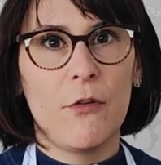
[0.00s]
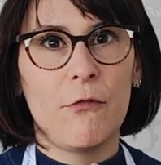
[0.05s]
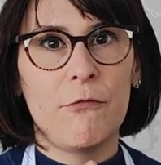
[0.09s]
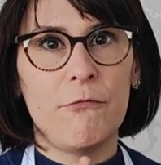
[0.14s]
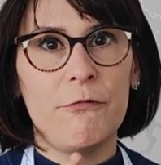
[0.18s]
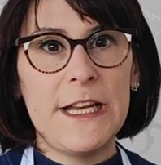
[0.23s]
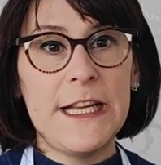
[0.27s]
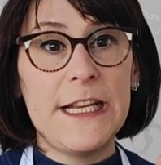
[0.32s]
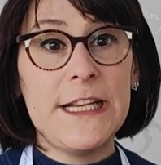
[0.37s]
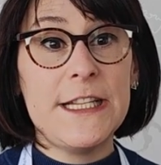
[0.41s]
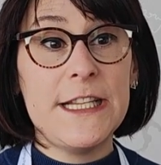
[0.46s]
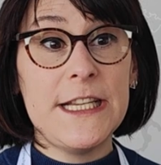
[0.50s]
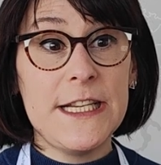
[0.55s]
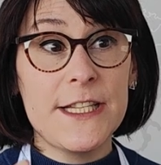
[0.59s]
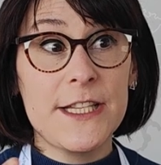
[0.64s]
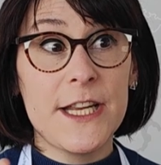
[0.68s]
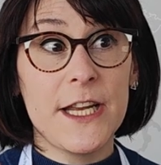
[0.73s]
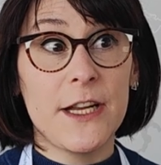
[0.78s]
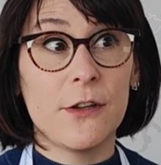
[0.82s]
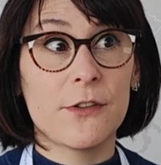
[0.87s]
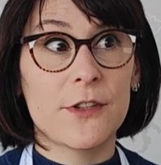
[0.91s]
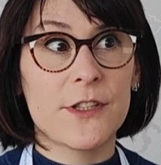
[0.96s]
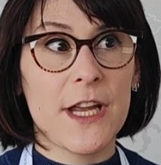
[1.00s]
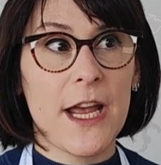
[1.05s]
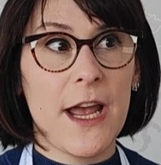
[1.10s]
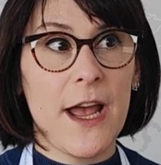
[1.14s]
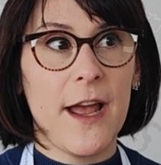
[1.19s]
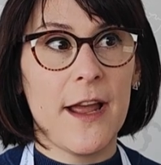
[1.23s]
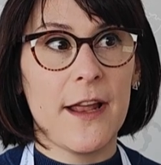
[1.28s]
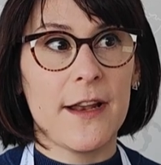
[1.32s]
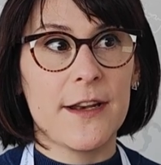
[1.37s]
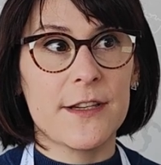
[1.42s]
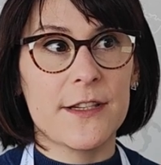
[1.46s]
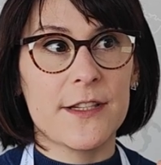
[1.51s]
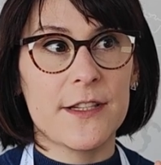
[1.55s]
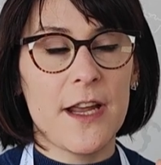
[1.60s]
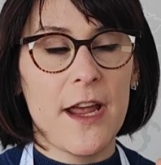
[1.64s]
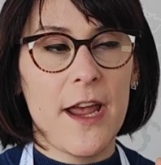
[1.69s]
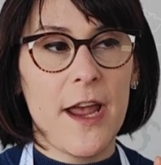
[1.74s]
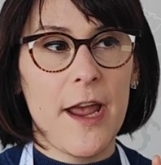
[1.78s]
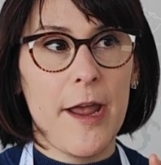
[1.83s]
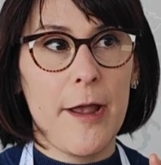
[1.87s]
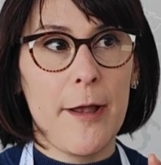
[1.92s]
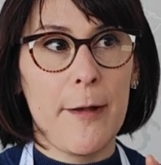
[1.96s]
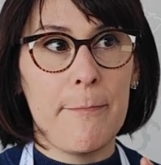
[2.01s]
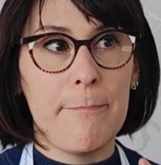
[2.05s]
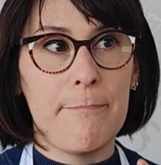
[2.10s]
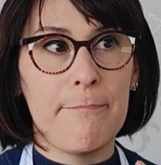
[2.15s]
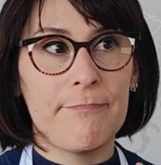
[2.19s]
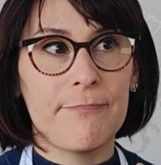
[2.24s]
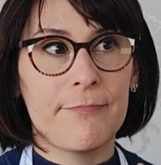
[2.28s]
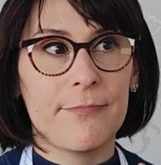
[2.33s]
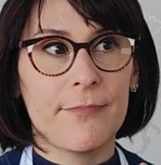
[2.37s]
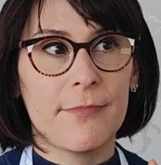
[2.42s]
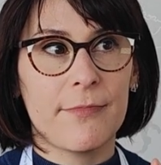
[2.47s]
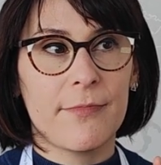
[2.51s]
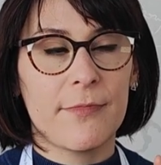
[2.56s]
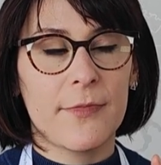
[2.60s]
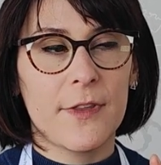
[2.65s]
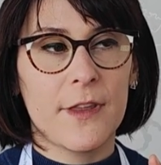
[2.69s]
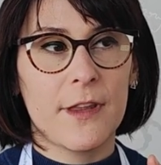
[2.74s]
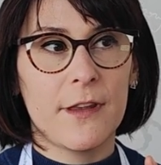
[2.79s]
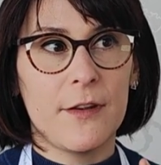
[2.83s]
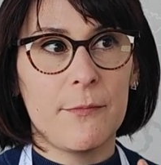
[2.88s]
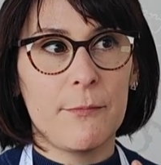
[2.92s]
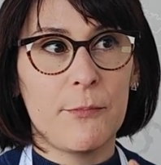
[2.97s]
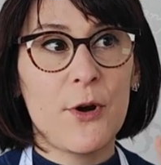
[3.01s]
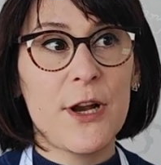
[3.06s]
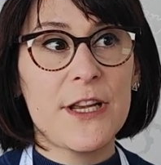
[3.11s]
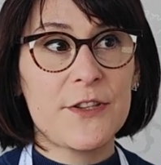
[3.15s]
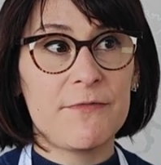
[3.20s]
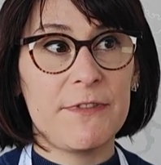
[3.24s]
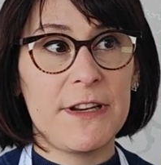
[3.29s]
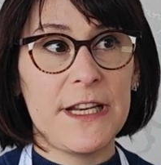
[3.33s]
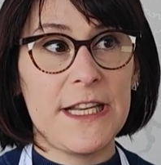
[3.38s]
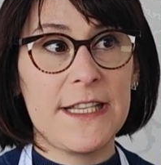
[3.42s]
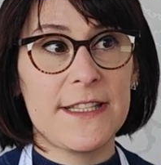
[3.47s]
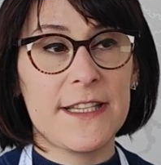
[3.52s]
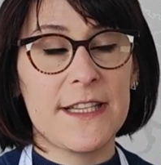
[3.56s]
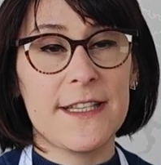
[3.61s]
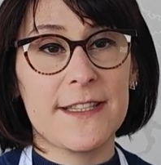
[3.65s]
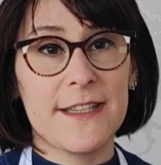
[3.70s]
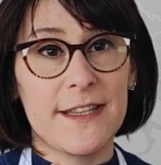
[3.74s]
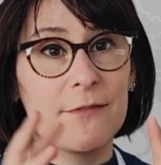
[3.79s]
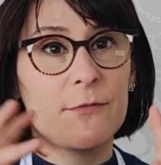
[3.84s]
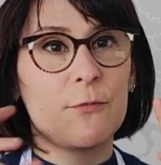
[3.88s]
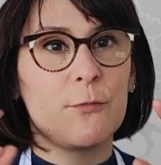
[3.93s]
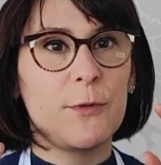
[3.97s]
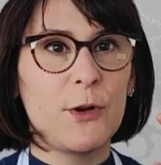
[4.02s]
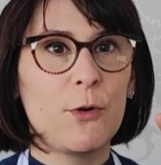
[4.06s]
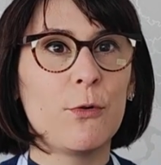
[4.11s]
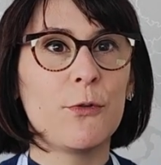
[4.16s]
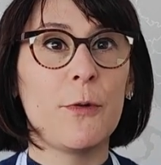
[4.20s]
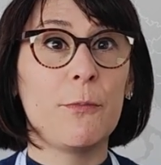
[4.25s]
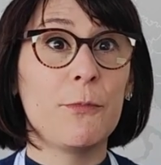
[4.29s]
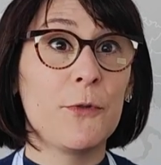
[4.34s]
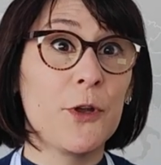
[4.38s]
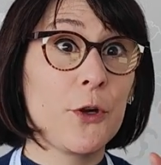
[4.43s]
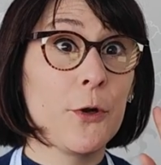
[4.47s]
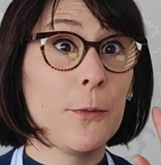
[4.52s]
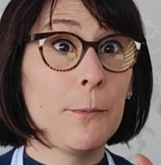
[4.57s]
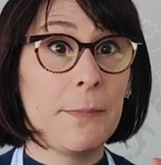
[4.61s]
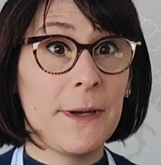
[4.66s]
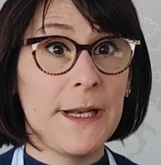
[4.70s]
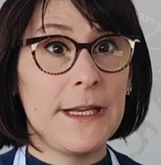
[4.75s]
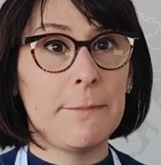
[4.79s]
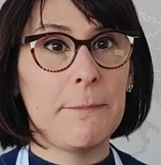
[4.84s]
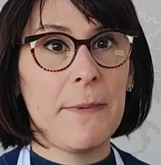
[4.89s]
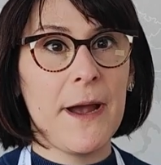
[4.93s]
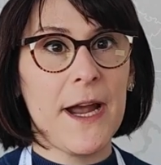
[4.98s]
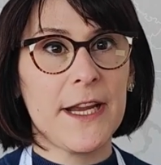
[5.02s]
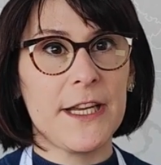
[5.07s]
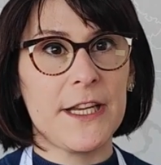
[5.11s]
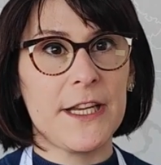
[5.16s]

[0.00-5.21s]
really detailed and press releases, and we call them the complete